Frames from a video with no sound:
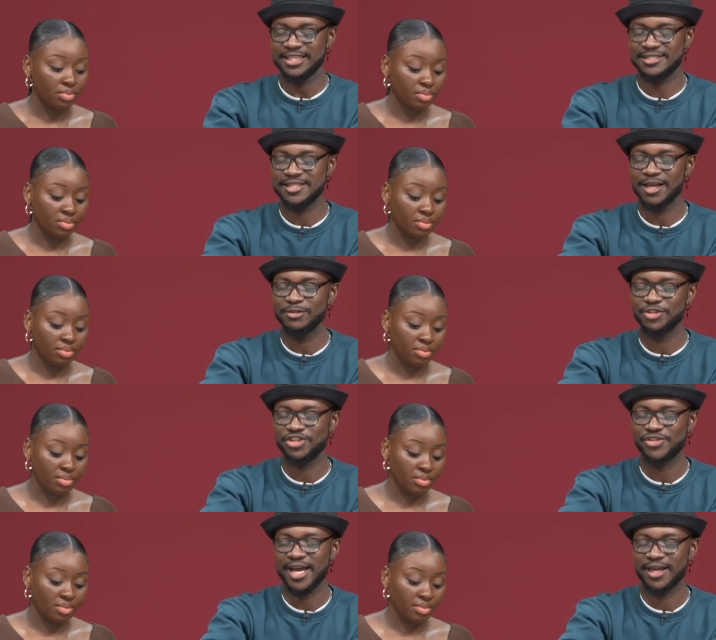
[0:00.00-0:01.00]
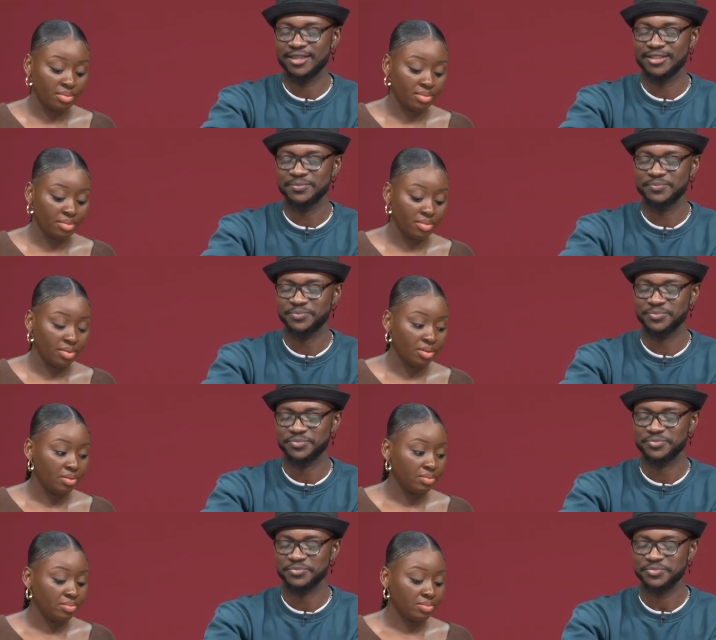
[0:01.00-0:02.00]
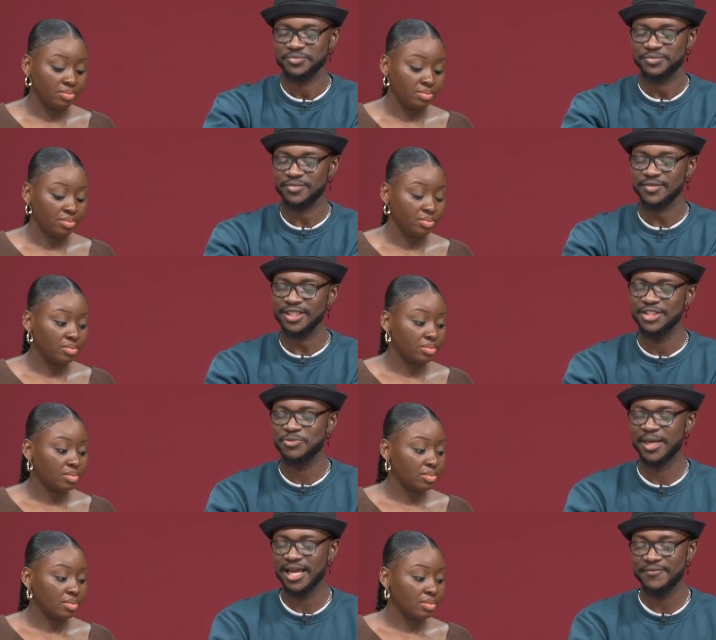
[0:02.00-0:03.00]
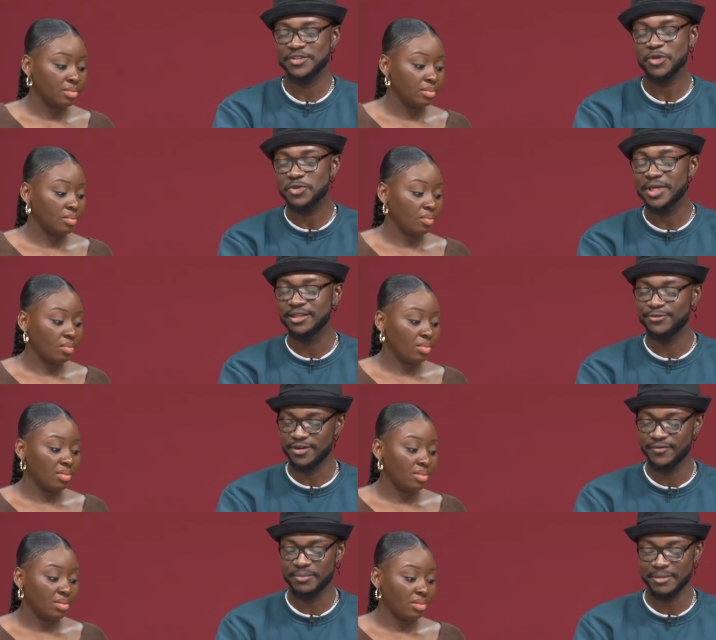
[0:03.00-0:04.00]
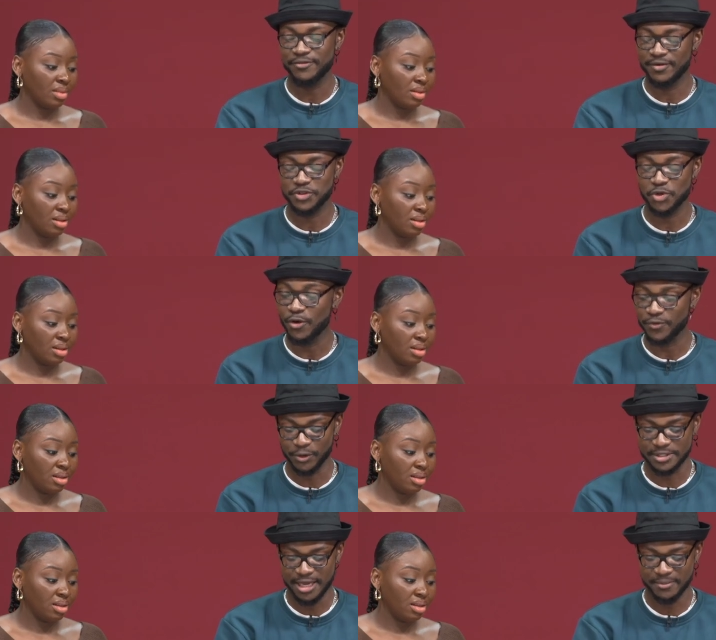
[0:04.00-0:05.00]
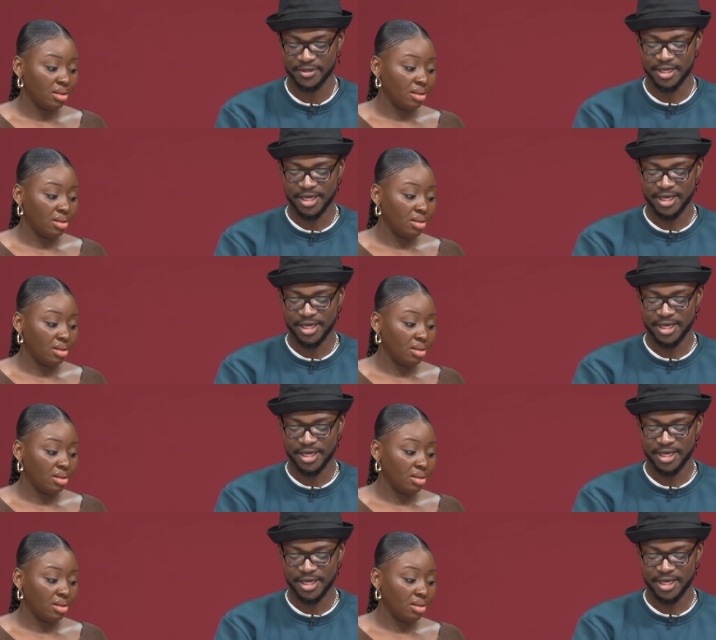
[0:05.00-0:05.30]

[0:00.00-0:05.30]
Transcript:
Speaker 1: The soundtrack to my life. It's also like the favorite, my favorite song of all time.